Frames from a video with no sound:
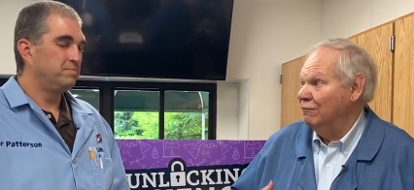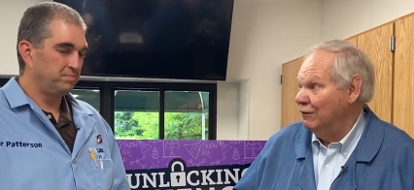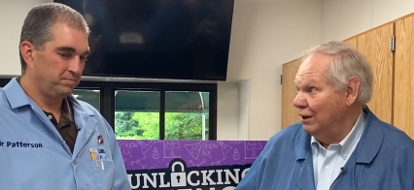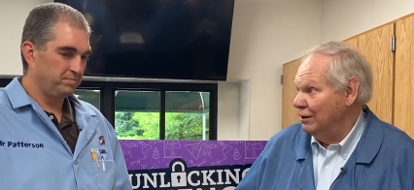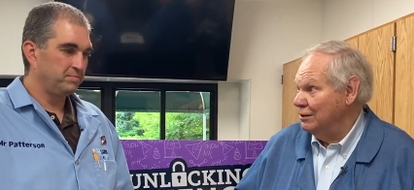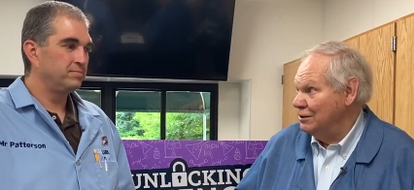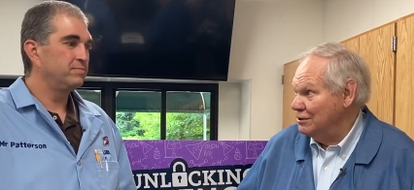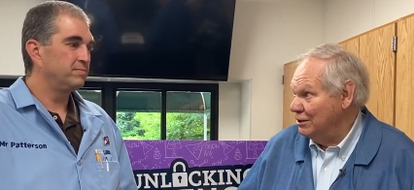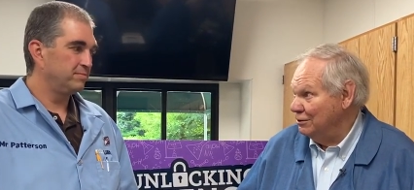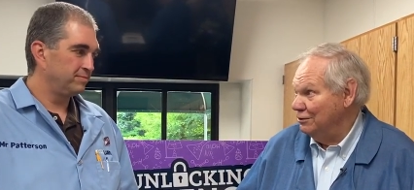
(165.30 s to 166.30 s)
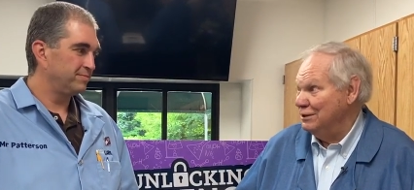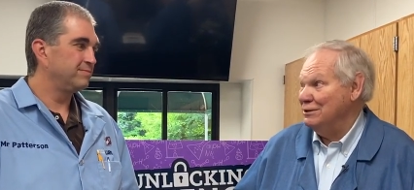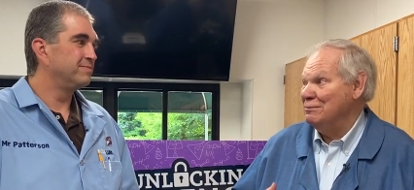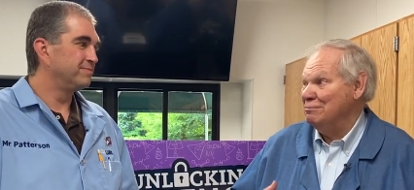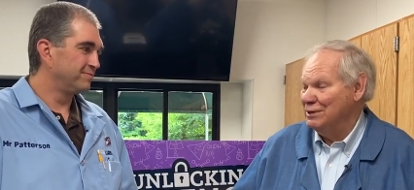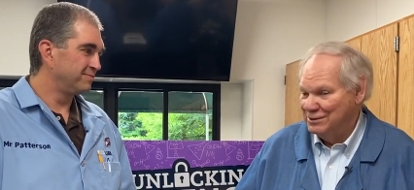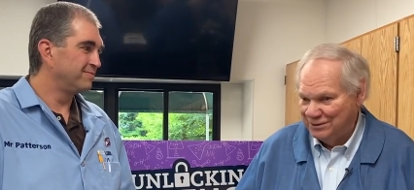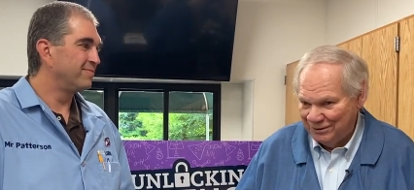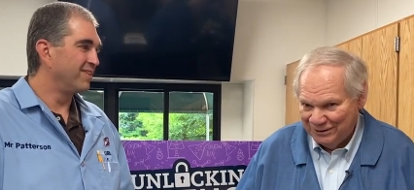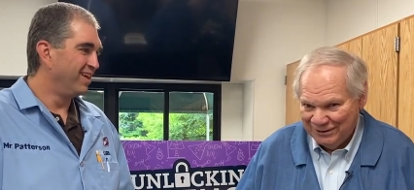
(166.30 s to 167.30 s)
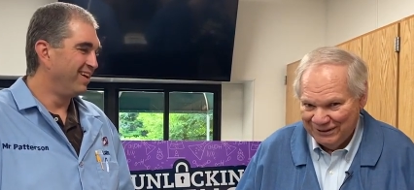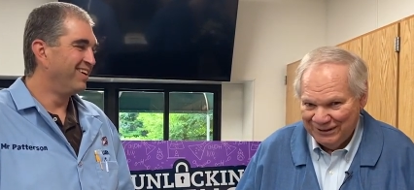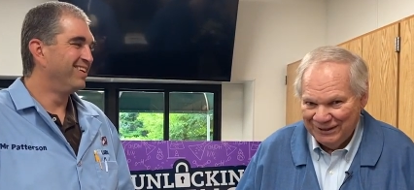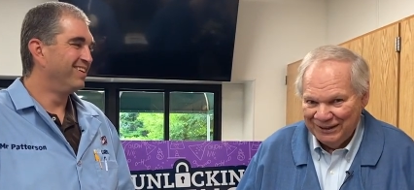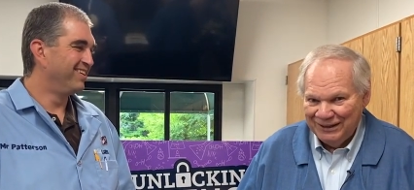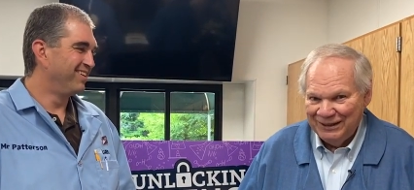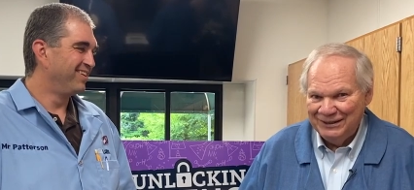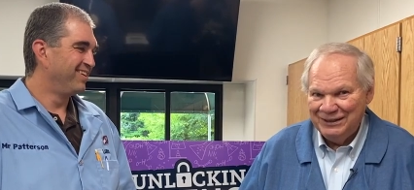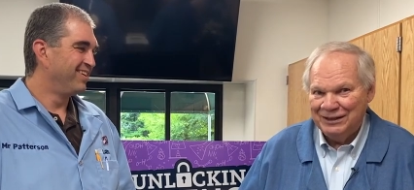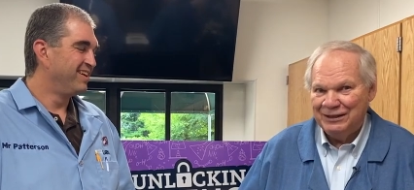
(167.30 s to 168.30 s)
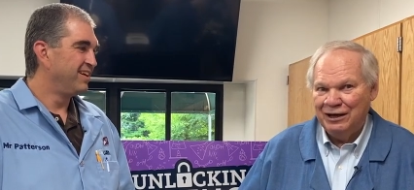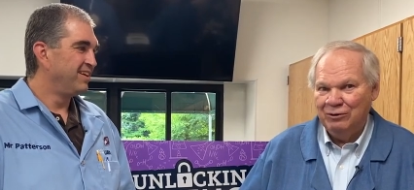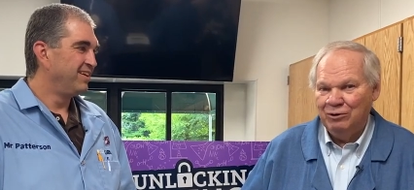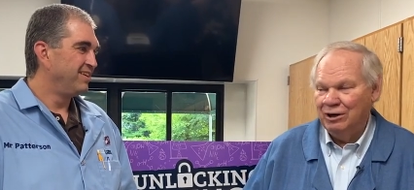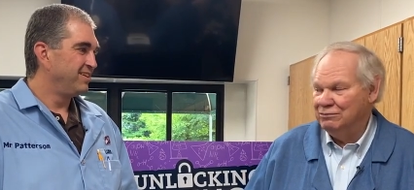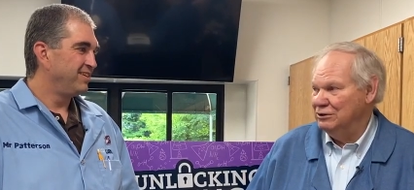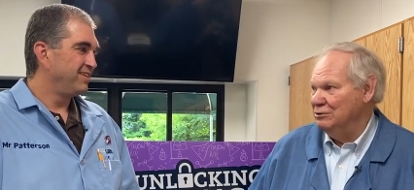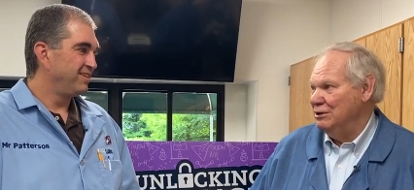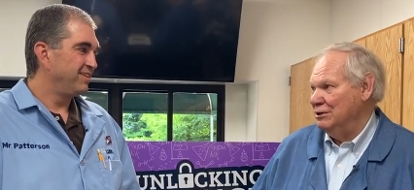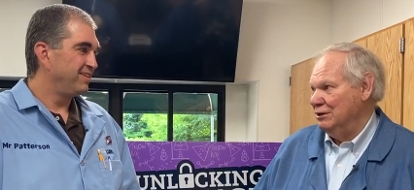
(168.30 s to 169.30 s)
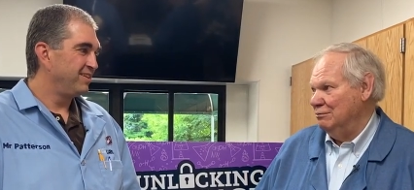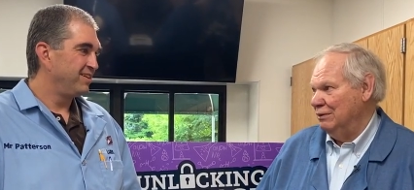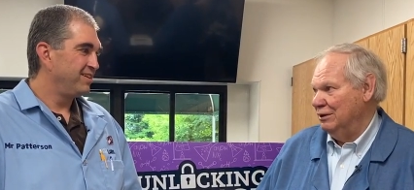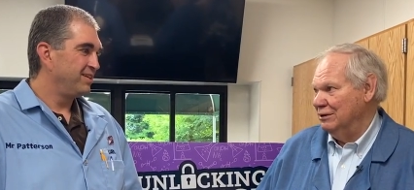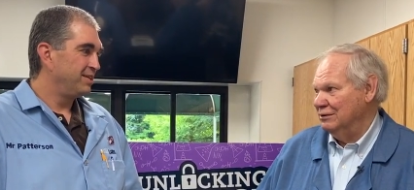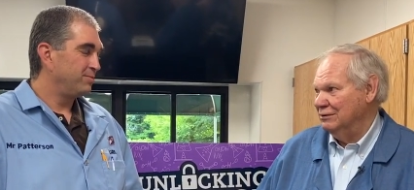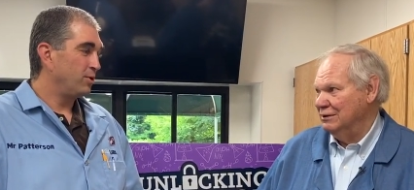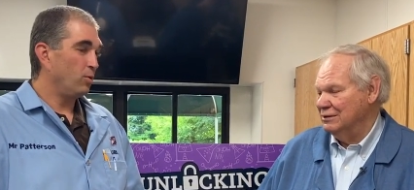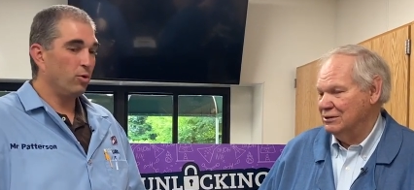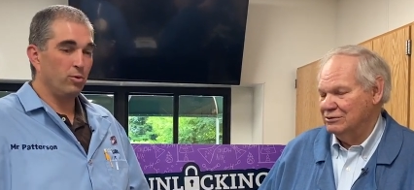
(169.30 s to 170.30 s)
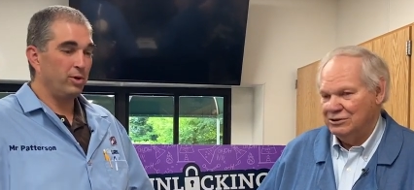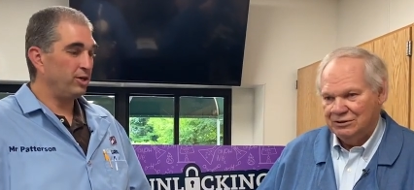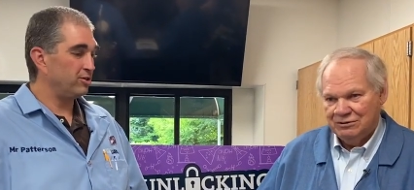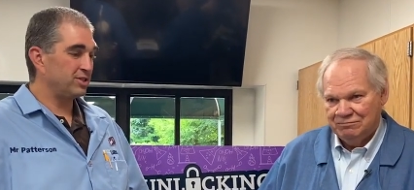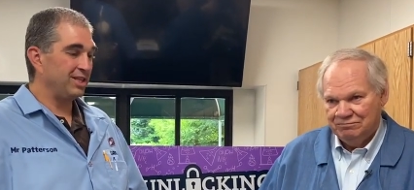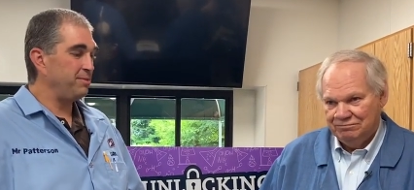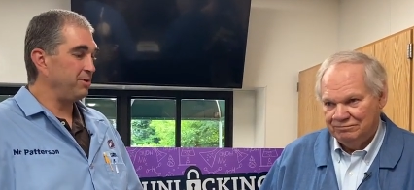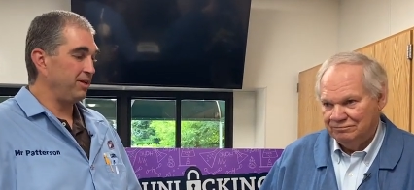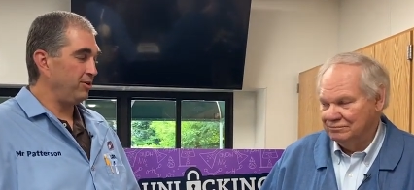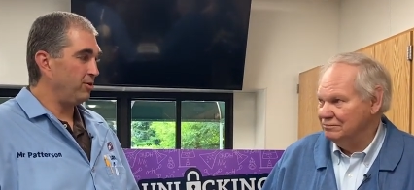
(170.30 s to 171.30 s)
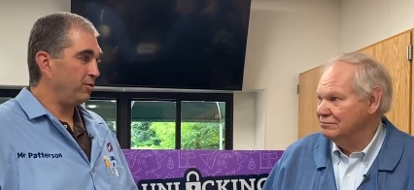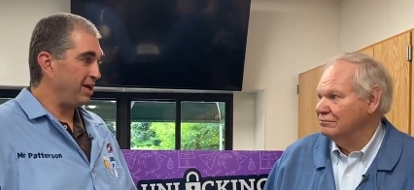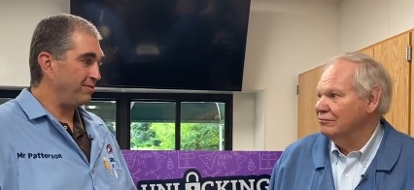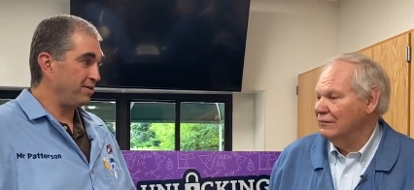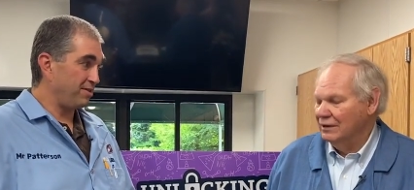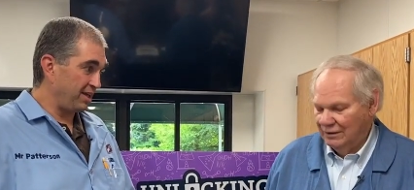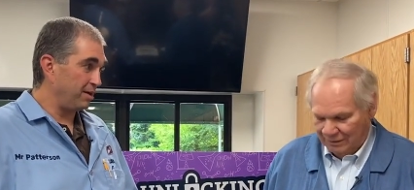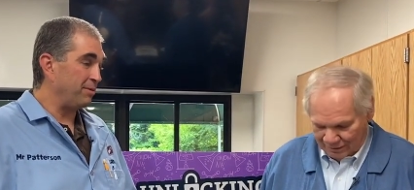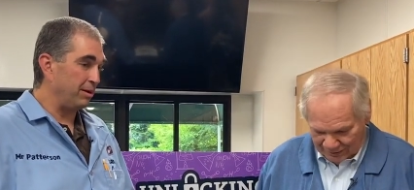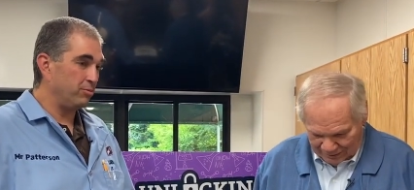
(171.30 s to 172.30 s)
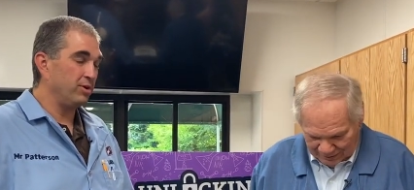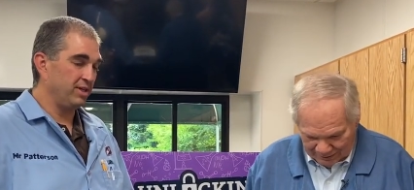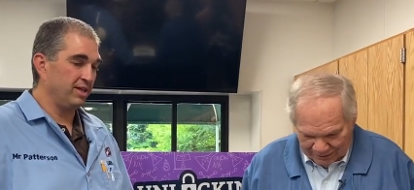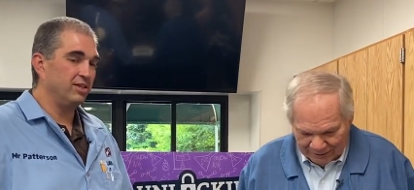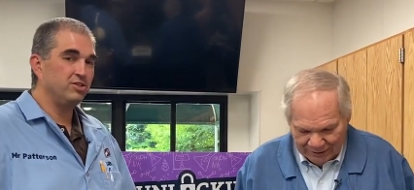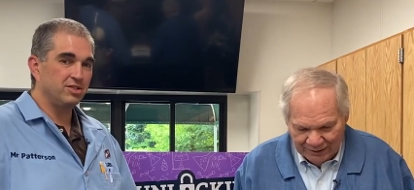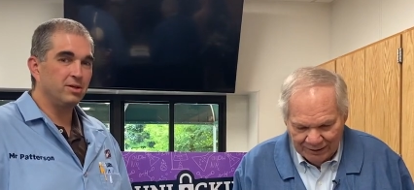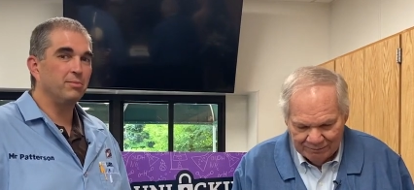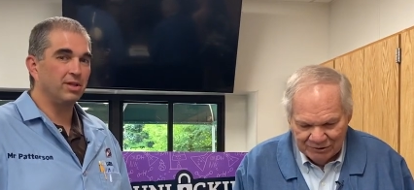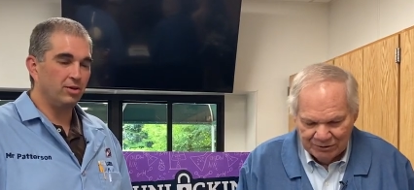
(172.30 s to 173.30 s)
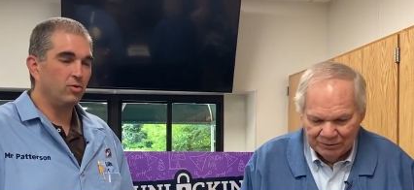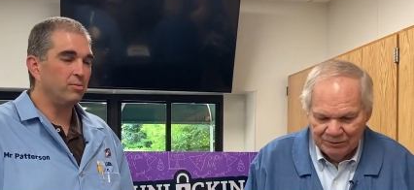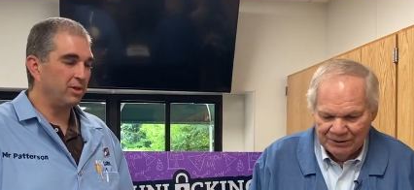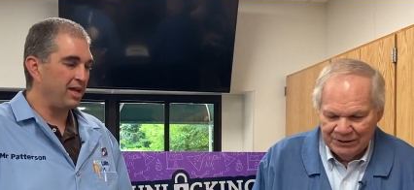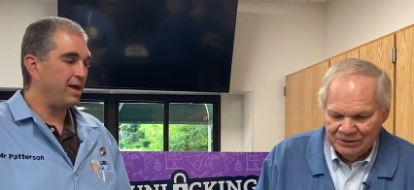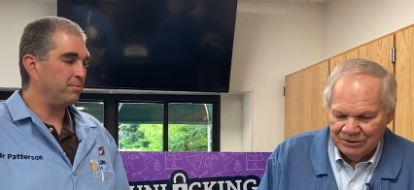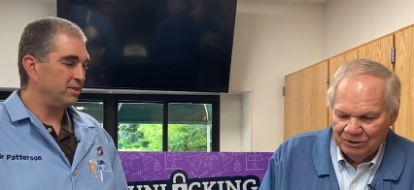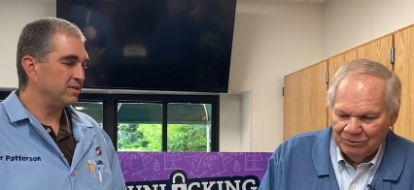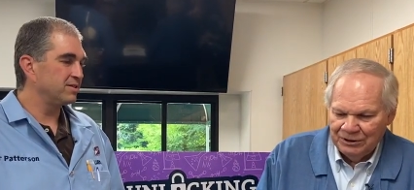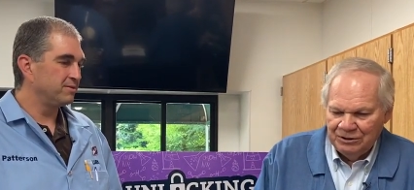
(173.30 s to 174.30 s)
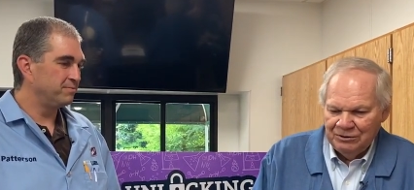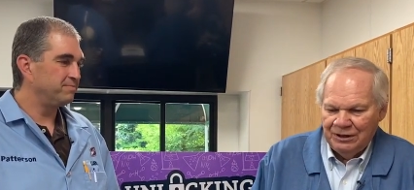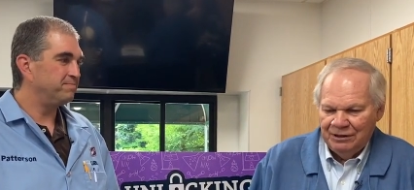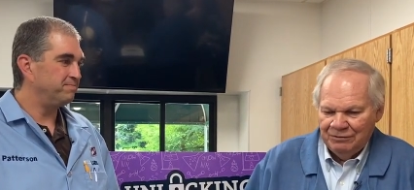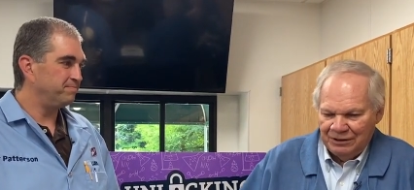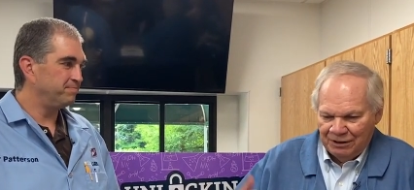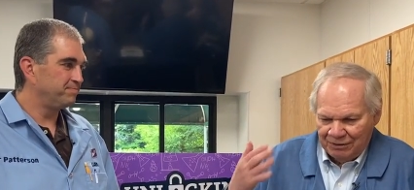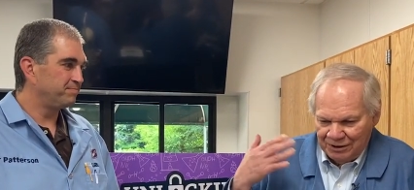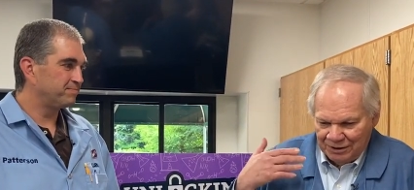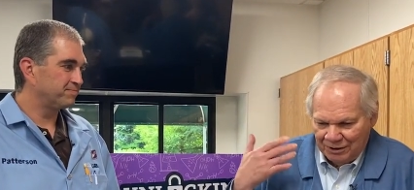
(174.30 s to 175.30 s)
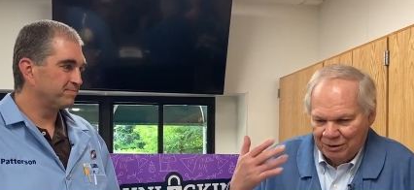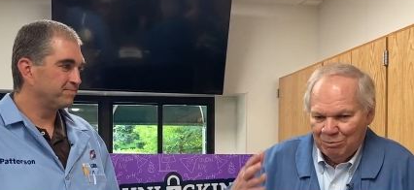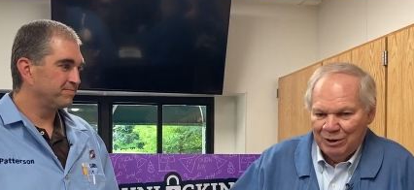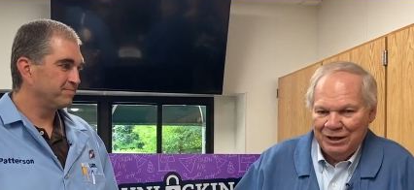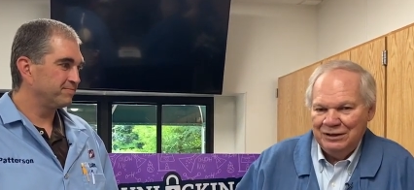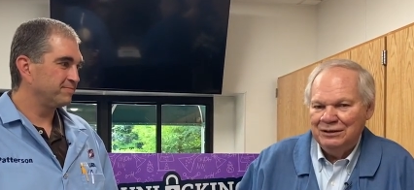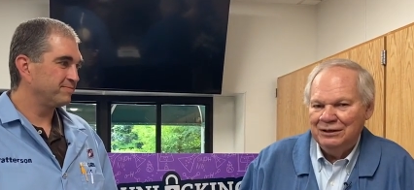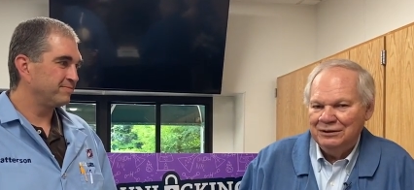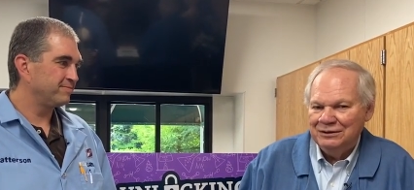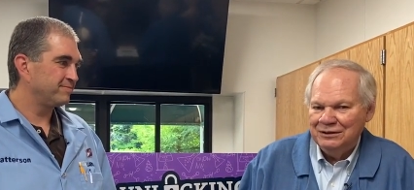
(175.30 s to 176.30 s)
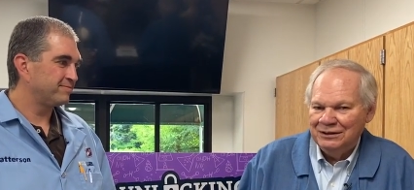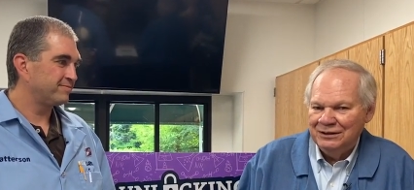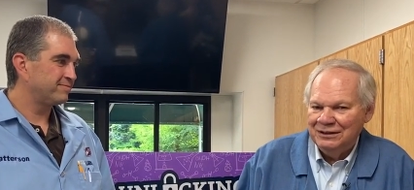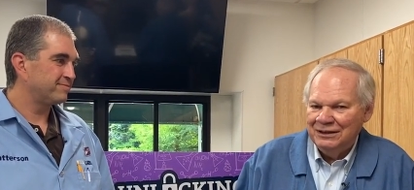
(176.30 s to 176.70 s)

Speaker 1: voluntary muscle and yet how often do we think about it? It's or when just, you're
Speaker 2: sleeping, you don't have to think about breathing. It's just absolutely.
Speaker 1: So we do have an area in our brain that uh,